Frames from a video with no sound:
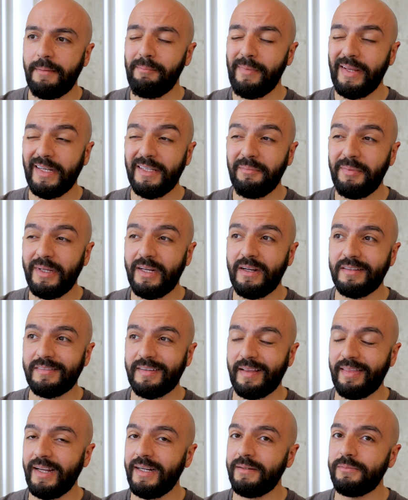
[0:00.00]
Mainly because
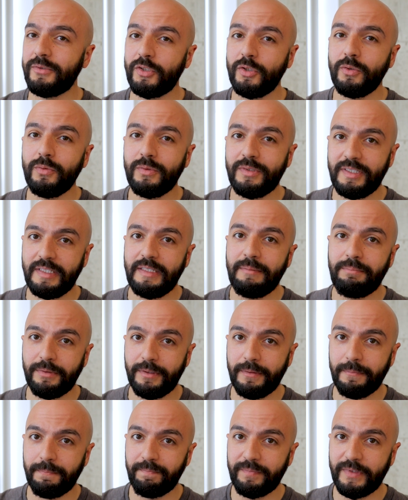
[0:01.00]
I think I'm too deep
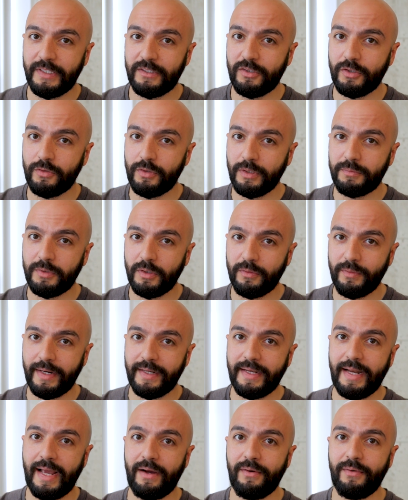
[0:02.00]
into crypto
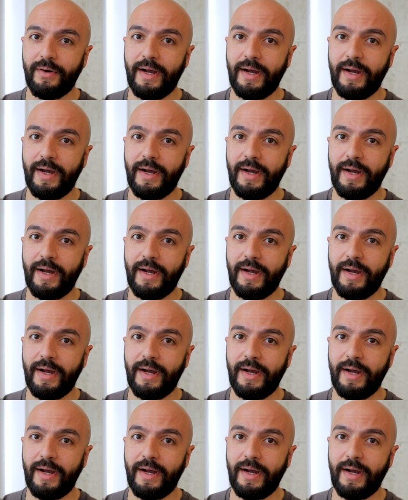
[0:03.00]
right now.